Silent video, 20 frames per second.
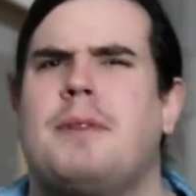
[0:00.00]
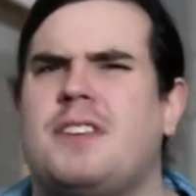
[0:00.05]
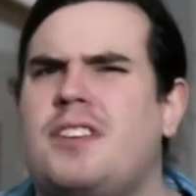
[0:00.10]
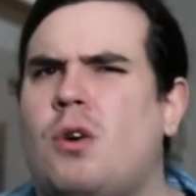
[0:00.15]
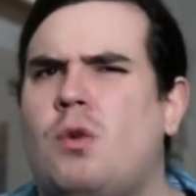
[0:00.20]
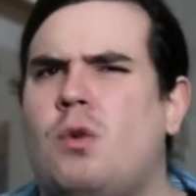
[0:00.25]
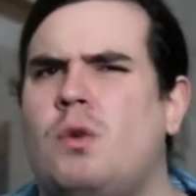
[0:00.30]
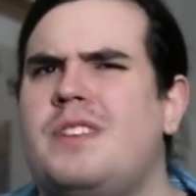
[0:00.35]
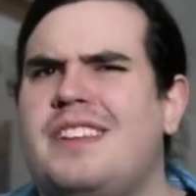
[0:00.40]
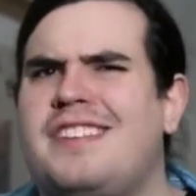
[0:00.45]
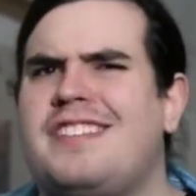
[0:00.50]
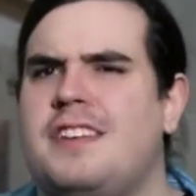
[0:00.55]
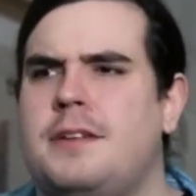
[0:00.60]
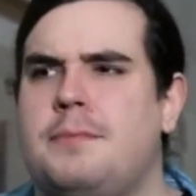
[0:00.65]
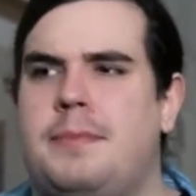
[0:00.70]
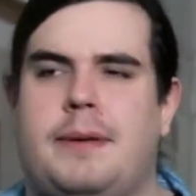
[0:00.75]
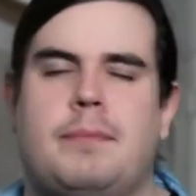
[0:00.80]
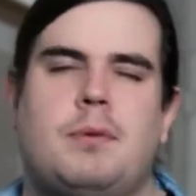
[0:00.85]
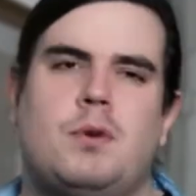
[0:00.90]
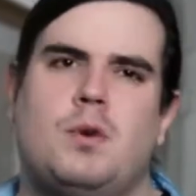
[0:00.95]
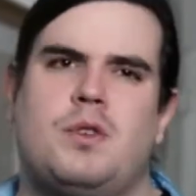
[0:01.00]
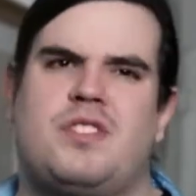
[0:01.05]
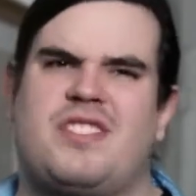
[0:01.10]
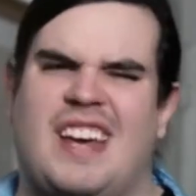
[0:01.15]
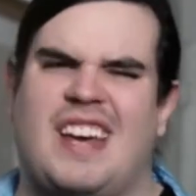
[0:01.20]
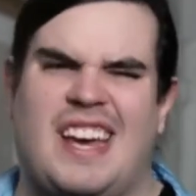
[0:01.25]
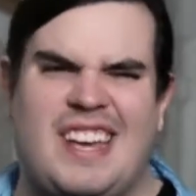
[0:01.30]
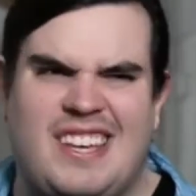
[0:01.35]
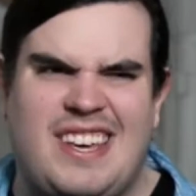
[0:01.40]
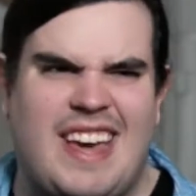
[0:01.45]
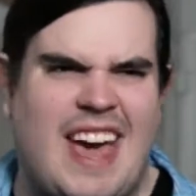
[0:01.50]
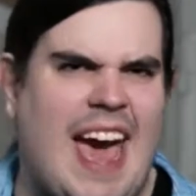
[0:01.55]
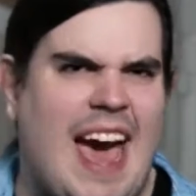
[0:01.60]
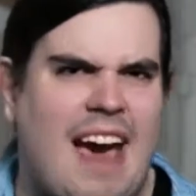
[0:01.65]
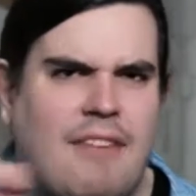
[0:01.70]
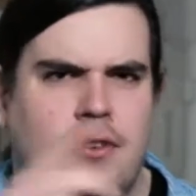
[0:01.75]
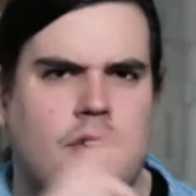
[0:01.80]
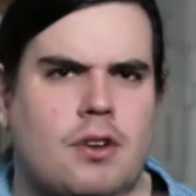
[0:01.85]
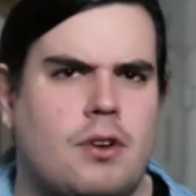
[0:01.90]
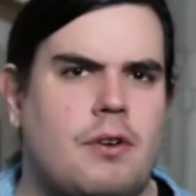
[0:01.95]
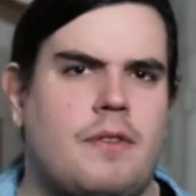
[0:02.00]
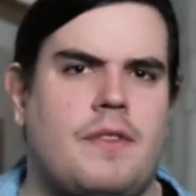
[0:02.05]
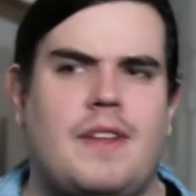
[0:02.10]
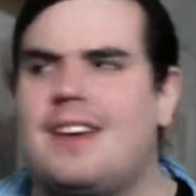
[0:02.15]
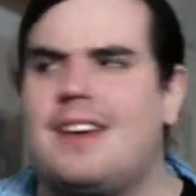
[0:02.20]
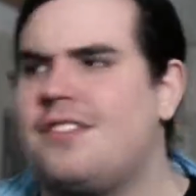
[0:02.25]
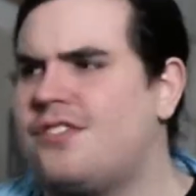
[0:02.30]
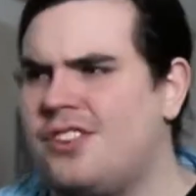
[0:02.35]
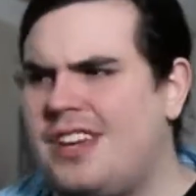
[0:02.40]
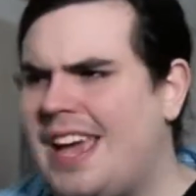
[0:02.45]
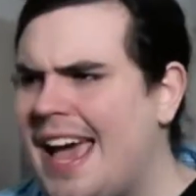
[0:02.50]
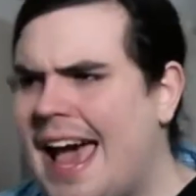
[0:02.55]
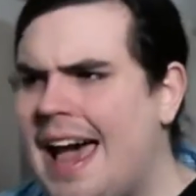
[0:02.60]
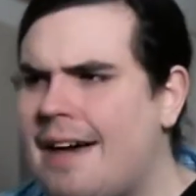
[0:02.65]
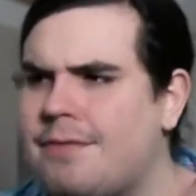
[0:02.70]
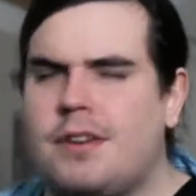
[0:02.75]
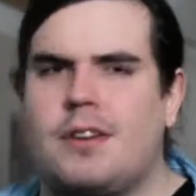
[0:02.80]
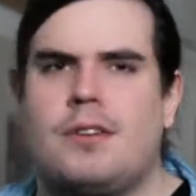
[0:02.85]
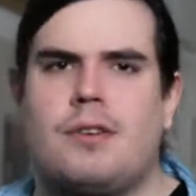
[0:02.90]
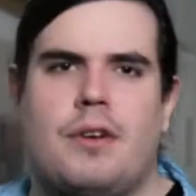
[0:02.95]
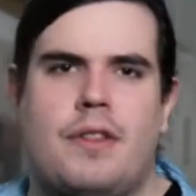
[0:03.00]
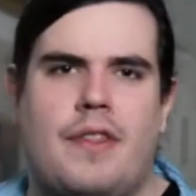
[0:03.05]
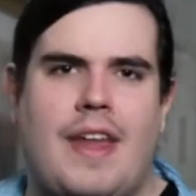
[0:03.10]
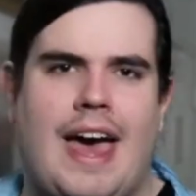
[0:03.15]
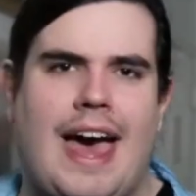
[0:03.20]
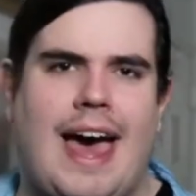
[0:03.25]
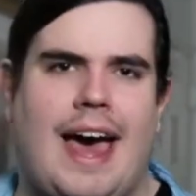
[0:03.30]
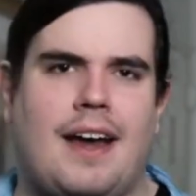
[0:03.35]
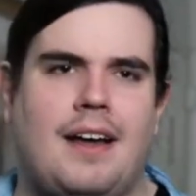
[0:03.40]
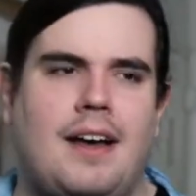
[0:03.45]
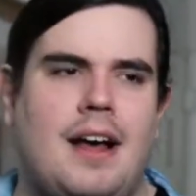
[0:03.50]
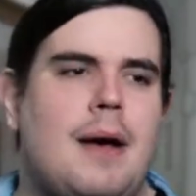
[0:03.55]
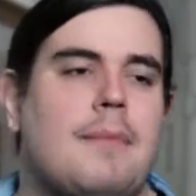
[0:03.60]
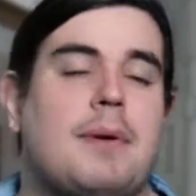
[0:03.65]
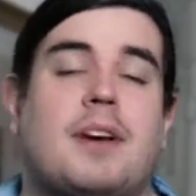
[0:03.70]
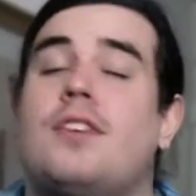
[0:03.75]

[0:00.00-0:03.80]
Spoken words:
but don't listen to people who say, you have to learn this or you have to learn that,